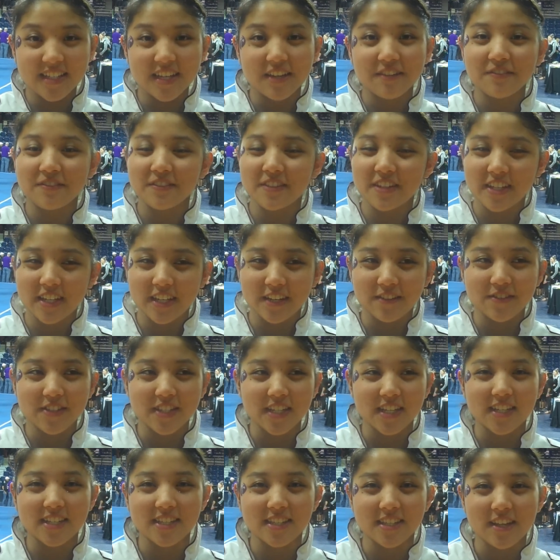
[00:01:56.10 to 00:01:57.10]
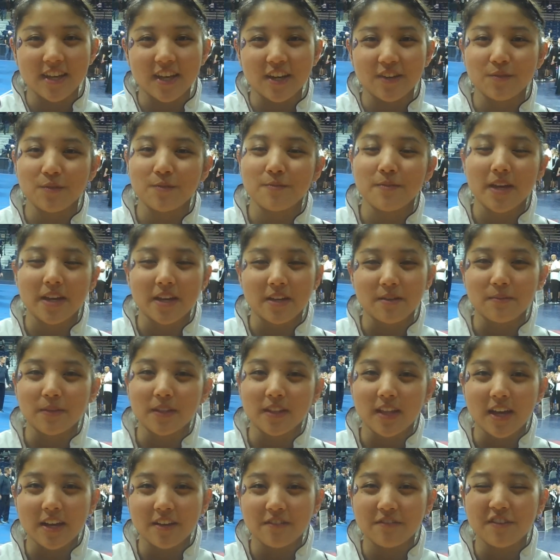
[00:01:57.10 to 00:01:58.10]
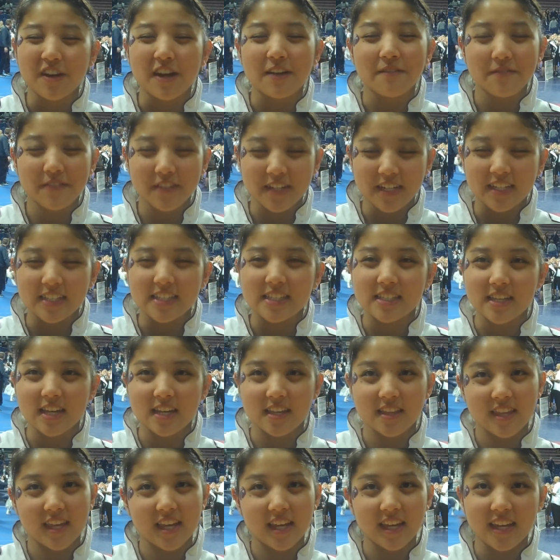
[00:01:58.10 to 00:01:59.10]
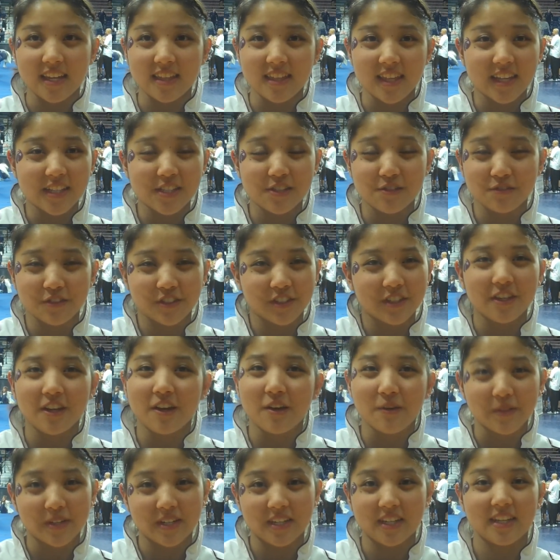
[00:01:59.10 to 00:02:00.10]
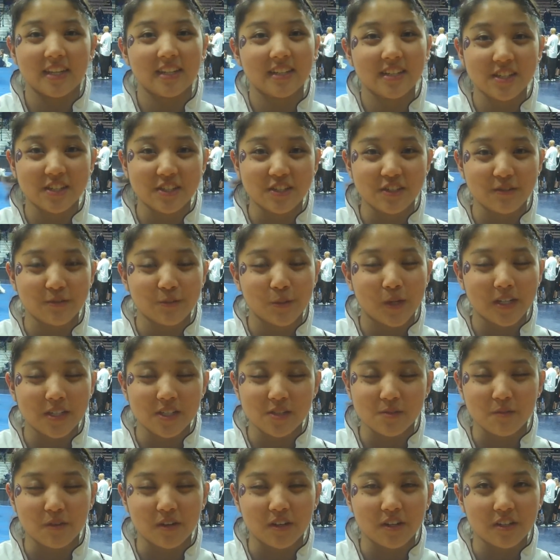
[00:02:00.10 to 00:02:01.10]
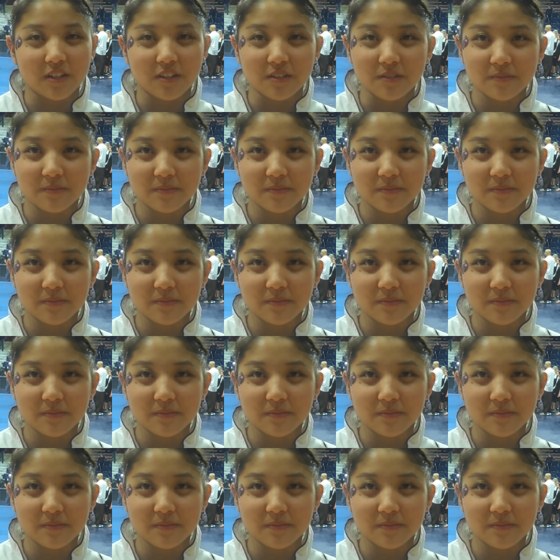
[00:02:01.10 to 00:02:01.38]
It definitely gives us a lot of momentum, a lot of confidence, I think, and that's really all we need to do well tomorrow.